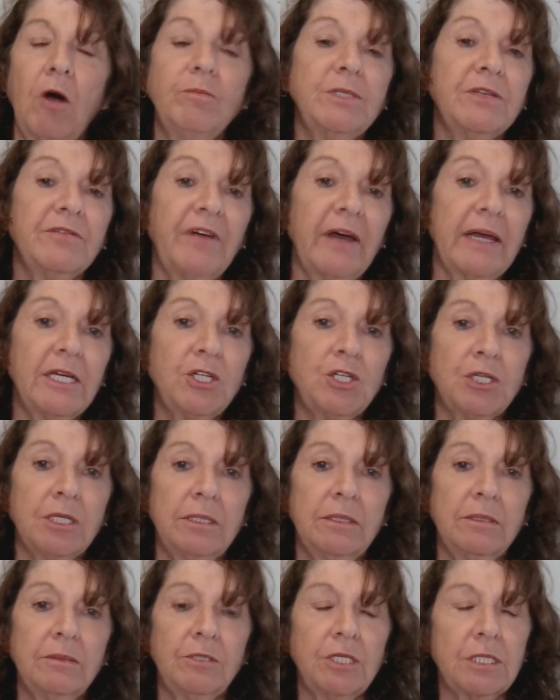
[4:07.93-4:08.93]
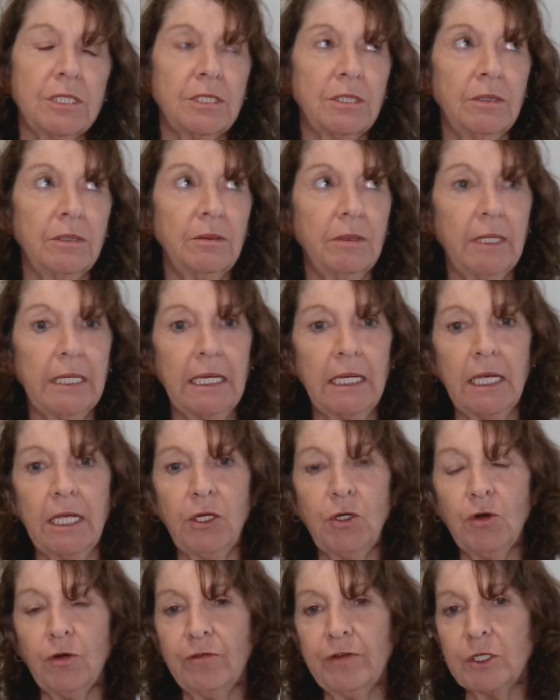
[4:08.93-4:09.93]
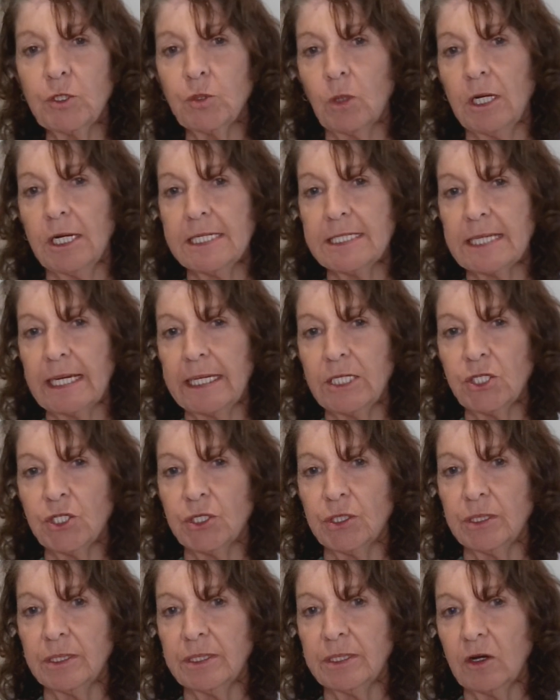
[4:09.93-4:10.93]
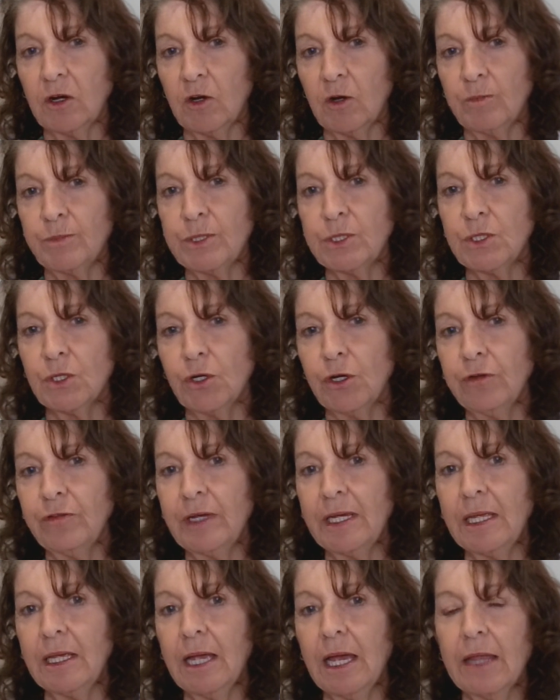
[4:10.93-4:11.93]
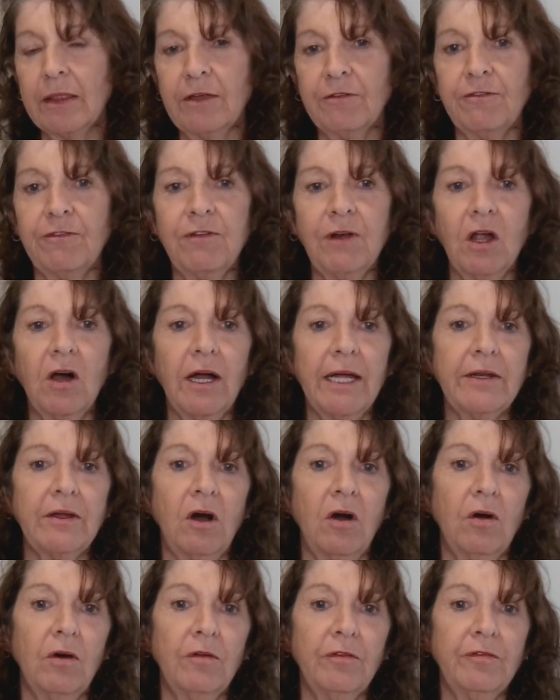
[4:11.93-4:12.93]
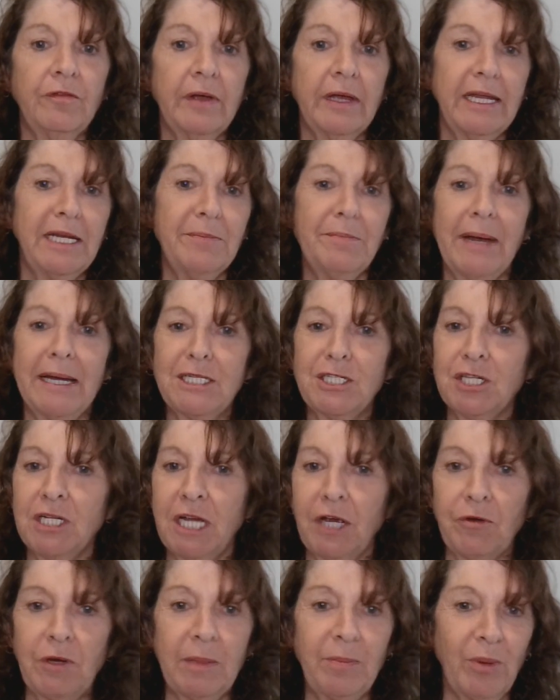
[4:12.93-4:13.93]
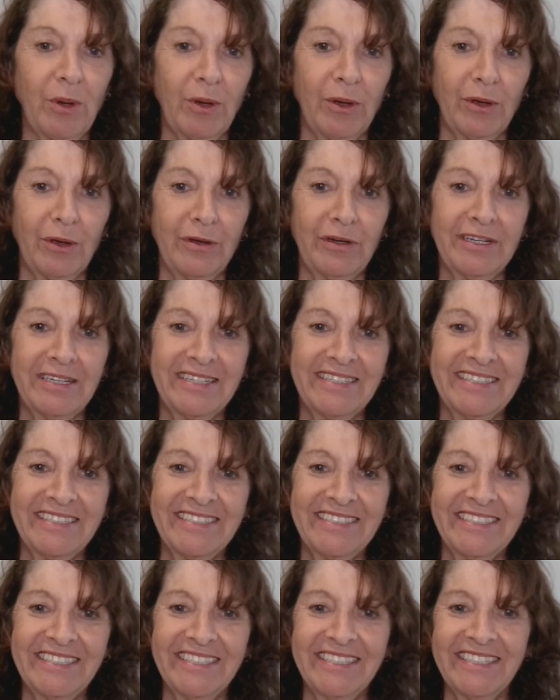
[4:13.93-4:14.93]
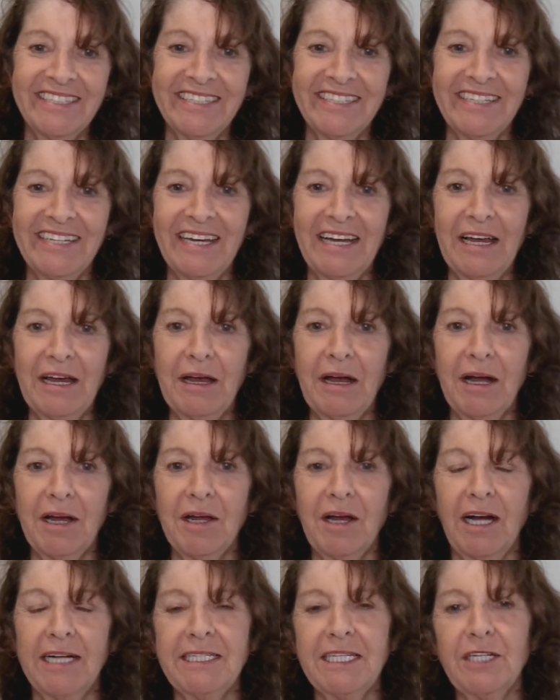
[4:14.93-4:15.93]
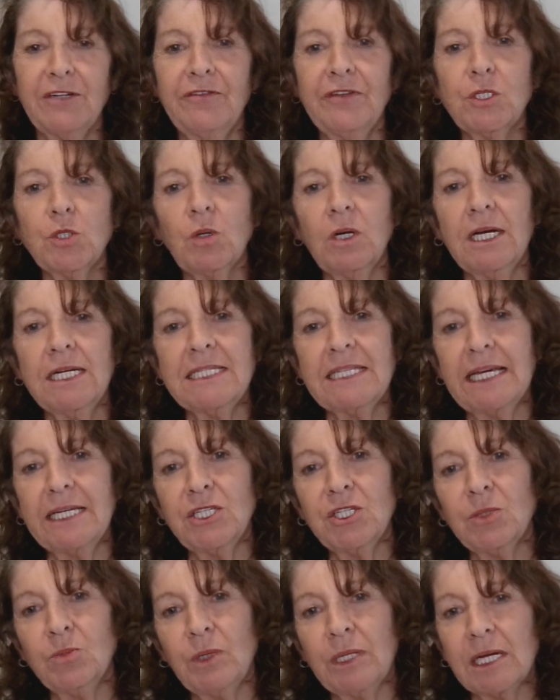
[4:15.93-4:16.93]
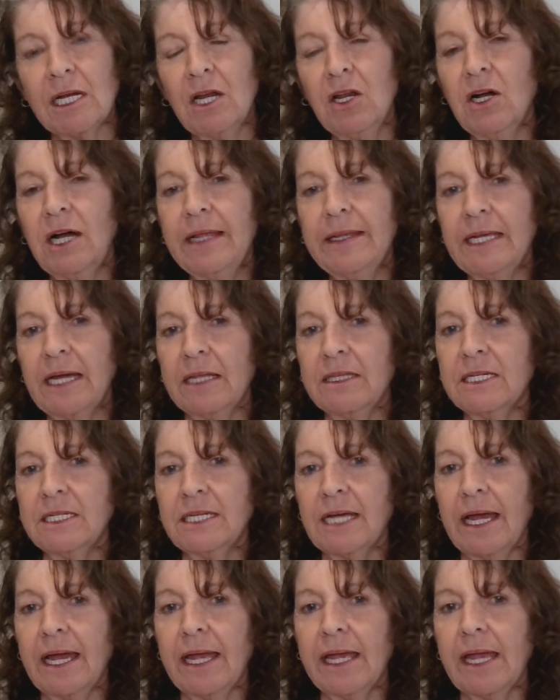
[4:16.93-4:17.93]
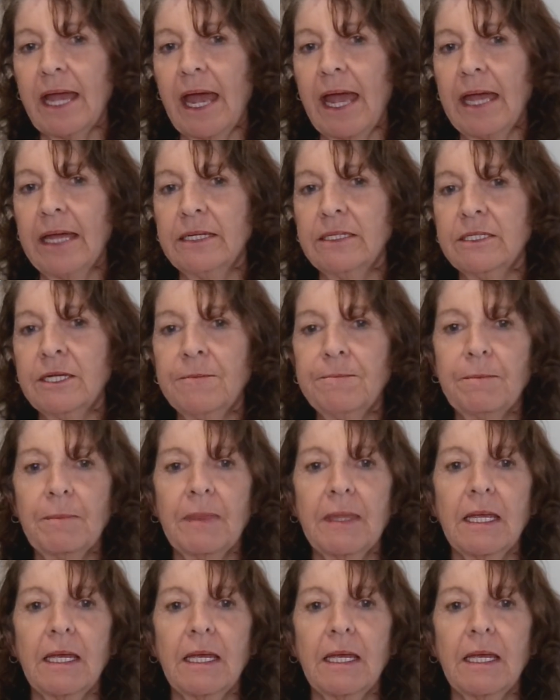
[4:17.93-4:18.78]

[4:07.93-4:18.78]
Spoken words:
observation, just in your visualization, observing the flight of an imaginary bird. I did a visualization with a client the other day, and